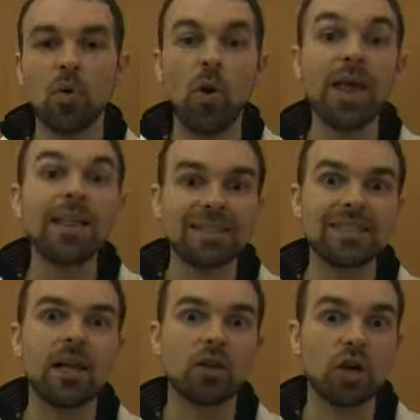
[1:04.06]
the way that
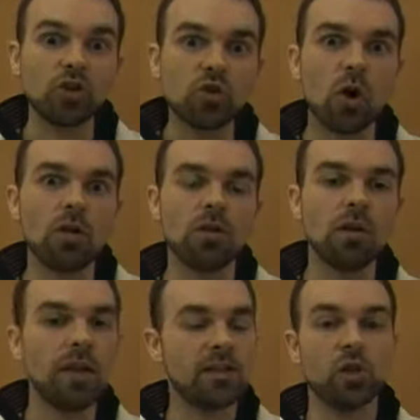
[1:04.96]
cell
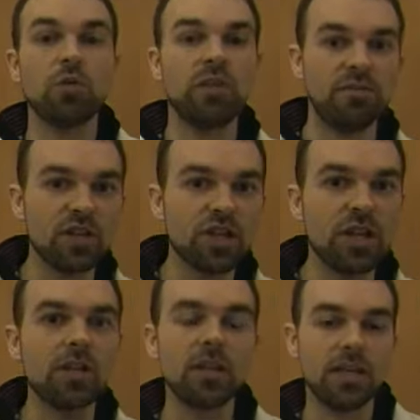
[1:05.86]
control its own
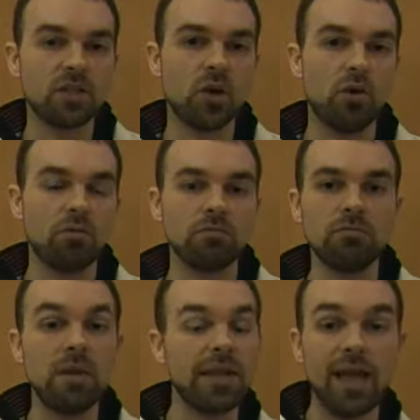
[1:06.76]
division, its
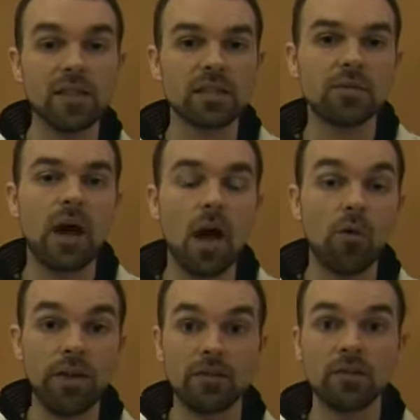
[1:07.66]
own mechanism,
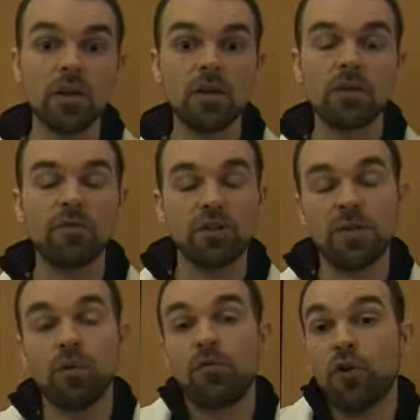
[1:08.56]
how it, for
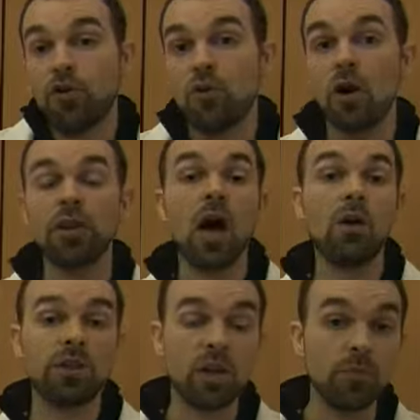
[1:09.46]
example, for a neuron,
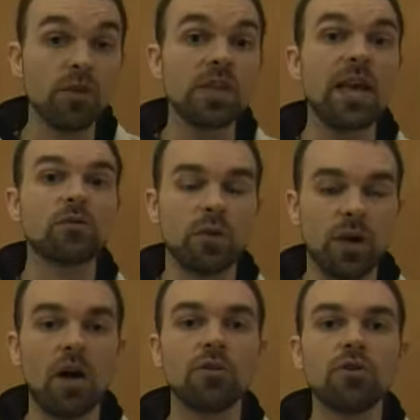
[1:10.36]
how it communicates
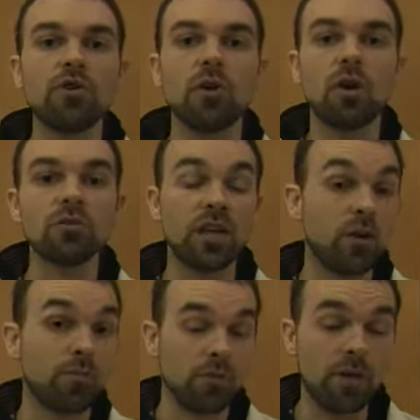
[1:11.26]
with other neurons,
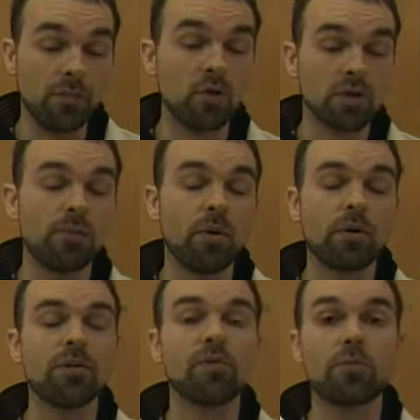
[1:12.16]
and the most
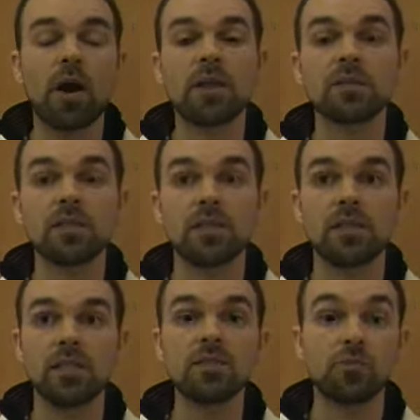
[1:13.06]
important for Parkinson's
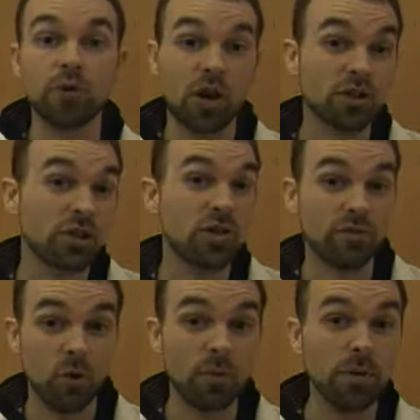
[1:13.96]
disease, the production of
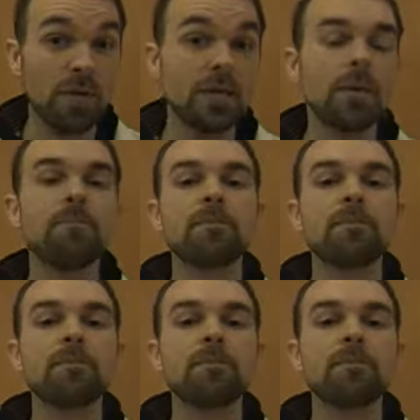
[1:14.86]
dopamine.